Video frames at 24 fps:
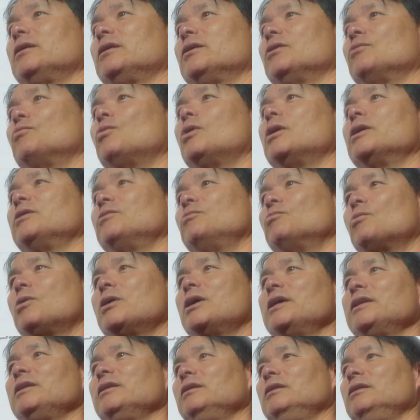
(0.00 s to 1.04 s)
1 and
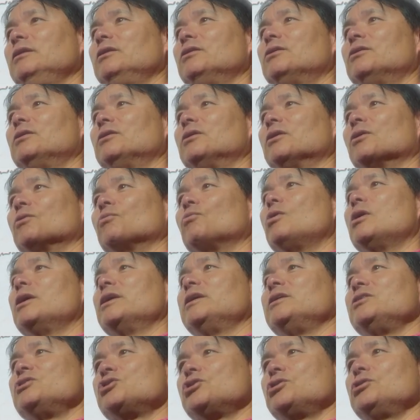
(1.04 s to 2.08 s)
1, or 1
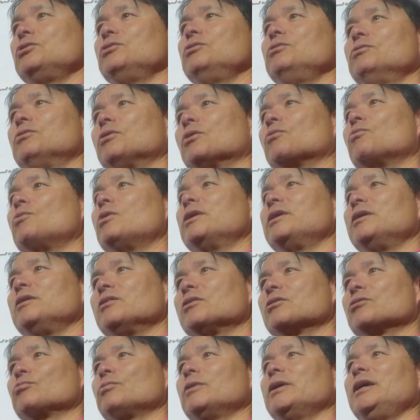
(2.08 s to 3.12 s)
and 2, or 1
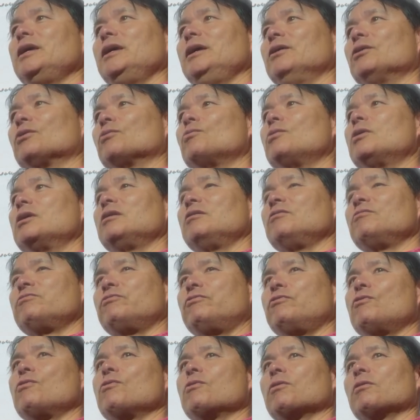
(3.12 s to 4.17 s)
and 3, or 1 and
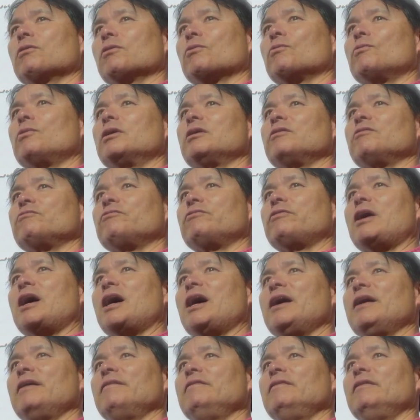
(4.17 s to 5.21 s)
4, or 1 and
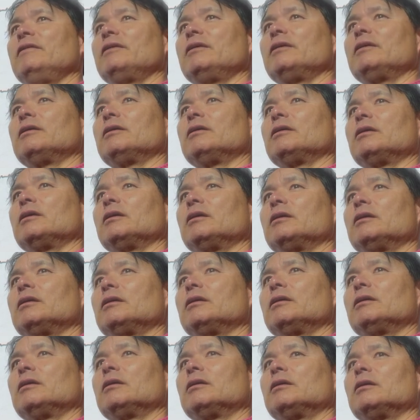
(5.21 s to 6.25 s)
5.
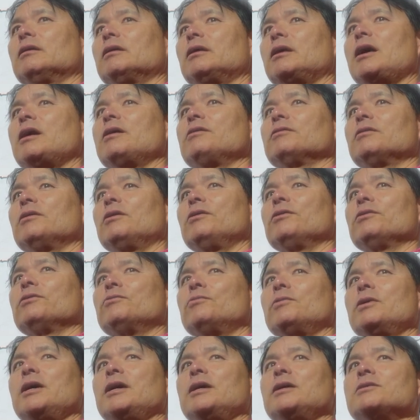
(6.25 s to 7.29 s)
Count all the
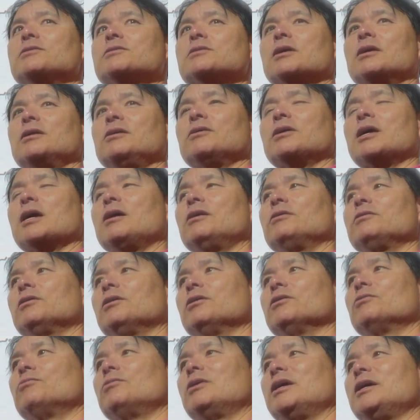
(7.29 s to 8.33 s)
ways. Can you count all
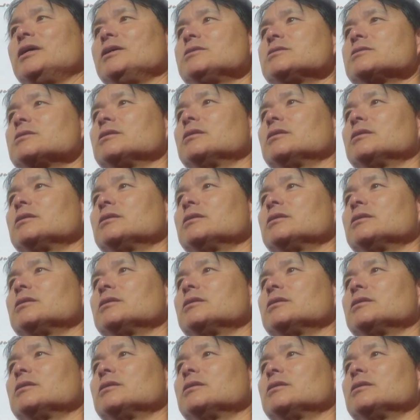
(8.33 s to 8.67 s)
the ways?